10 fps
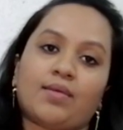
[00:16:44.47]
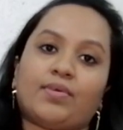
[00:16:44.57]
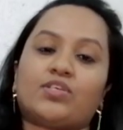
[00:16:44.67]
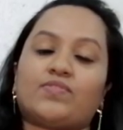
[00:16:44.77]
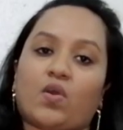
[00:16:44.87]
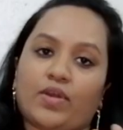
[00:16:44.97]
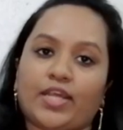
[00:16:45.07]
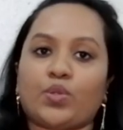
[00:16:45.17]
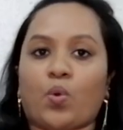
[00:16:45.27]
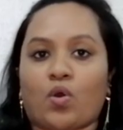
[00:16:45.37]
Because we
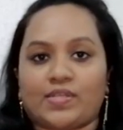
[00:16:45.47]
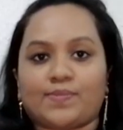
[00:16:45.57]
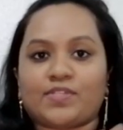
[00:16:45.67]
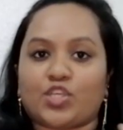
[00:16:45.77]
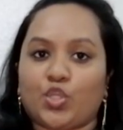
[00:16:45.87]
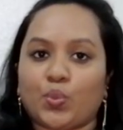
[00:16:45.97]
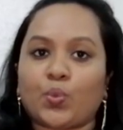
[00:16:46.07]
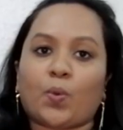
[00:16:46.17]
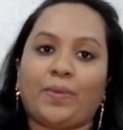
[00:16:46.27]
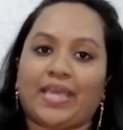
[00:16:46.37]
already know autism is a
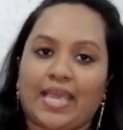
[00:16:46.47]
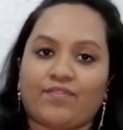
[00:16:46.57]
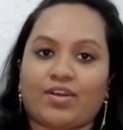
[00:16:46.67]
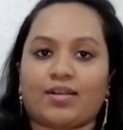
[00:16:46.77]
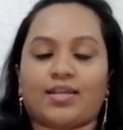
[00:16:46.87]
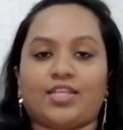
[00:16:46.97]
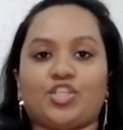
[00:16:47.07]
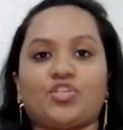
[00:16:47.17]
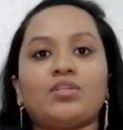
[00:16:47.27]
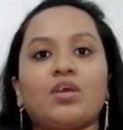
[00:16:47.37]
neurobehavioral
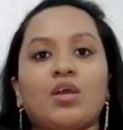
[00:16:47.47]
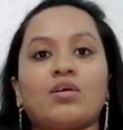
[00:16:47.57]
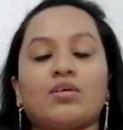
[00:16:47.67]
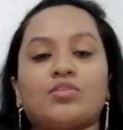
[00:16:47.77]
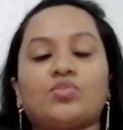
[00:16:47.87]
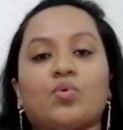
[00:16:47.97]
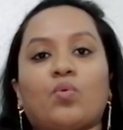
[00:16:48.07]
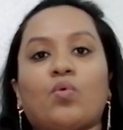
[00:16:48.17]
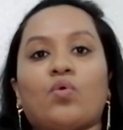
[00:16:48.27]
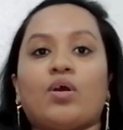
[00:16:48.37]
condition.
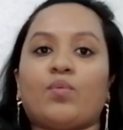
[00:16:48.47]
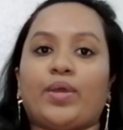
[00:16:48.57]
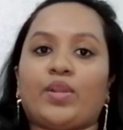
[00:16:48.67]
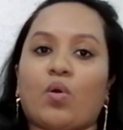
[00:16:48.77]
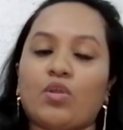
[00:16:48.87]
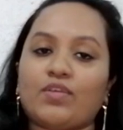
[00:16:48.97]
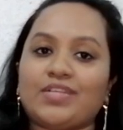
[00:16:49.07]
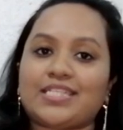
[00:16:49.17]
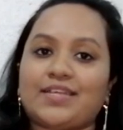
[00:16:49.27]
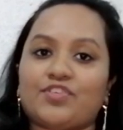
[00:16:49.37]
So when all of
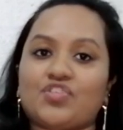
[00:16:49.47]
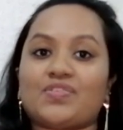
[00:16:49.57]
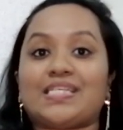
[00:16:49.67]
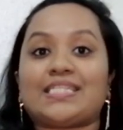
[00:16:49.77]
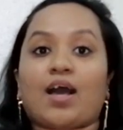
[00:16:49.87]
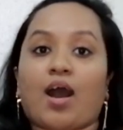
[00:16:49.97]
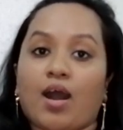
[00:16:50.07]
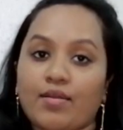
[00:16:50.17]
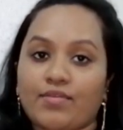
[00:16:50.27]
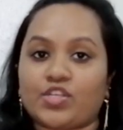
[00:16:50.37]
these deficiencies
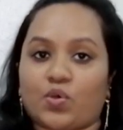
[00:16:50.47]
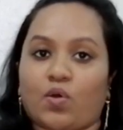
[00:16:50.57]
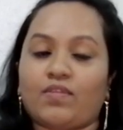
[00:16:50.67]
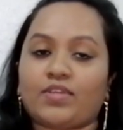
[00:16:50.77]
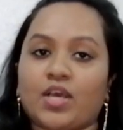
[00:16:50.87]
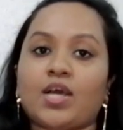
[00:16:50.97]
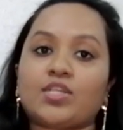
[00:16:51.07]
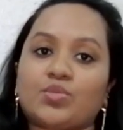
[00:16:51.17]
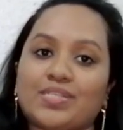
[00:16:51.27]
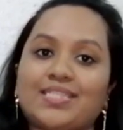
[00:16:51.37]
are resolved,
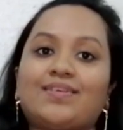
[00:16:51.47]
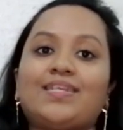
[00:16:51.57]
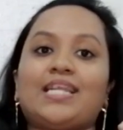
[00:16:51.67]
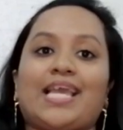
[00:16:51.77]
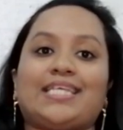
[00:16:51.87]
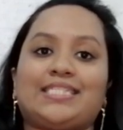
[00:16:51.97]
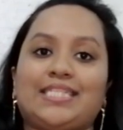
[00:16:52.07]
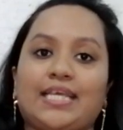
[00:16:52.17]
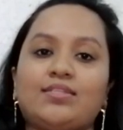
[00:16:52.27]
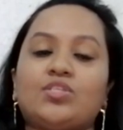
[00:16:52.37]
to a certain
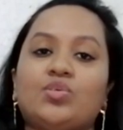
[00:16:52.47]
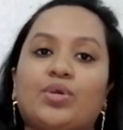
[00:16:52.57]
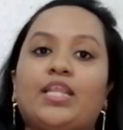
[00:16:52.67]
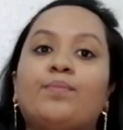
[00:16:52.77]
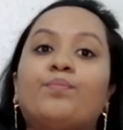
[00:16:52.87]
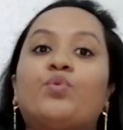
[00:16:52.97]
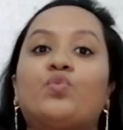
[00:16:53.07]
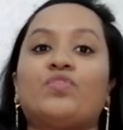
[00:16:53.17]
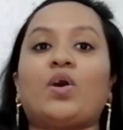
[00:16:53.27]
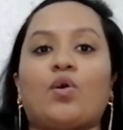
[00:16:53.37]
extent, you can
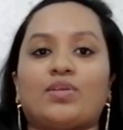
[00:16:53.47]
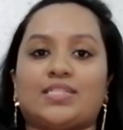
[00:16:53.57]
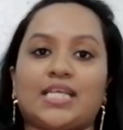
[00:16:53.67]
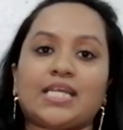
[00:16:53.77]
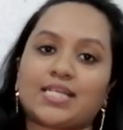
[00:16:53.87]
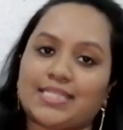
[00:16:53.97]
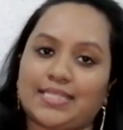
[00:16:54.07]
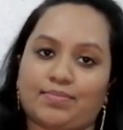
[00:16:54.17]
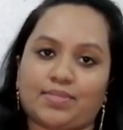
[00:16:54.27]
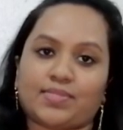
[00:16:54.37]
improve the autistic
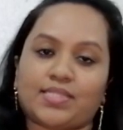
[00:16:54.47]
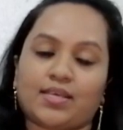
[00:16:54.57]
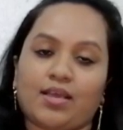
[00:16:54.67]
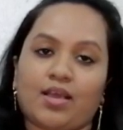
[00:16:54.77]
symptoms.